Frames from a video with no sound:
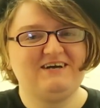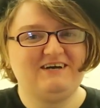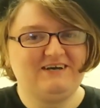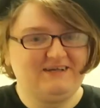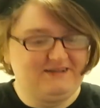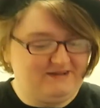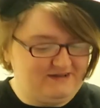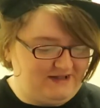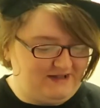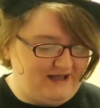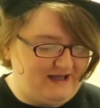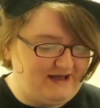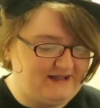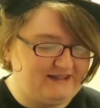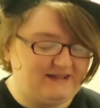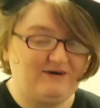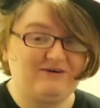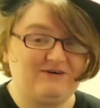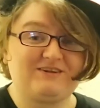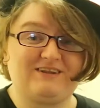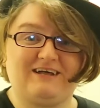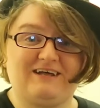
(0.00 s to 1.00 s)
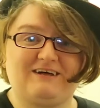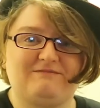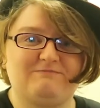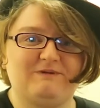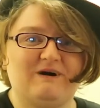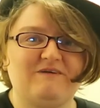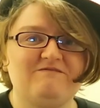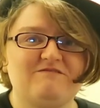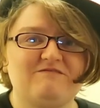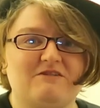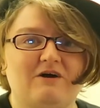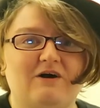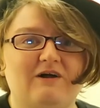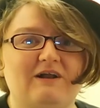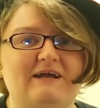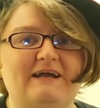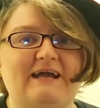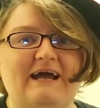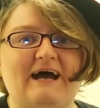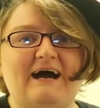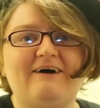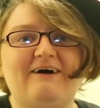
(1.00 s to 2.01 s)
So yeah, that was last month's holy
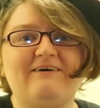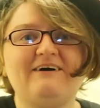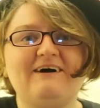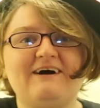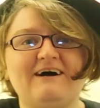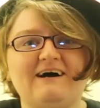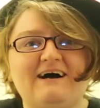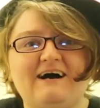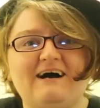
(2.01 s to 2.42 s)
cow,